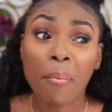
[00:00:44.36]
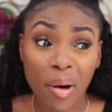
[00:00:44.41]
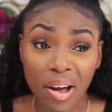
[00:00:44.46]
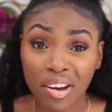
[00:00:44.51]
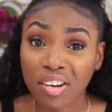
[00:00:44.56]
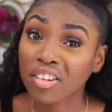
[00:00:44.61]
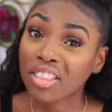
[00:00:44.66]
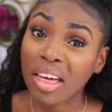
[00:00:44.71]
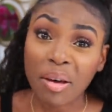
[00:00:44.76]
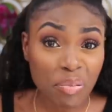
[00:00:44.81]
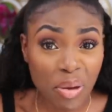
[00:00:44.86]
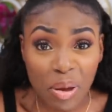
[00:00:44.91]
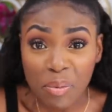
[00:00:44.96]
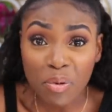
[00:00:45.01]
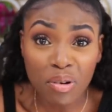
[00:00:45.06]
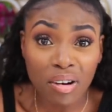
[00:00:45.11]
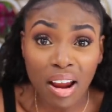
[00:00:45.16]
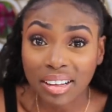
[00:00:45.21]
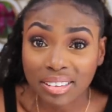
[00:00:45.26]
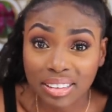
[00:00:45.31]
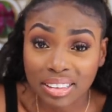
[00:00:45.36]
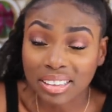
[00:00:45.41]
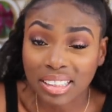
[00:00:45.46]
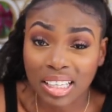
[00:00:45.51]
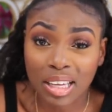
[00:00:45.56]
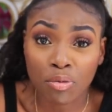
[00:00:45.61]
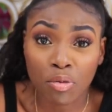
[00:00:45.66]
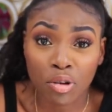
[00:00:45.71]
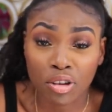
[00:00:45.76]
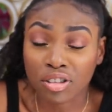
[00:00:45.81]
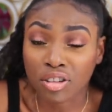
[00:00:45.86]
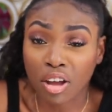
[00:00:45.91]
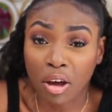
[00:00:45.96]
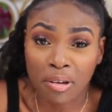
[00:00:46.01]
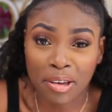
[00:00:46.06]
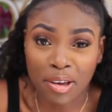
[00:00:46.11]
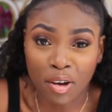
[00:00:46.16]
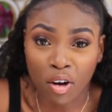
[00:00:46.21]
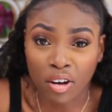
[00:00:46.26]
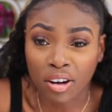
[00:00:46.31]
but I know that people like to see what's
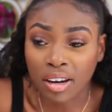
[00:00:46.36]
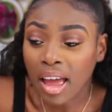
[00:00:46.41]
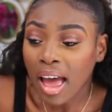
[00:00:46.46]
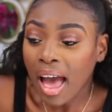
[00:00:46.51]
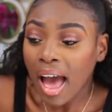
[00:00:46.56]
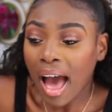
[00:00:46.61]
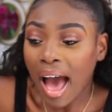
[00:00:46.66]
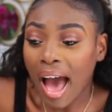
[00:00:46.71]
going on.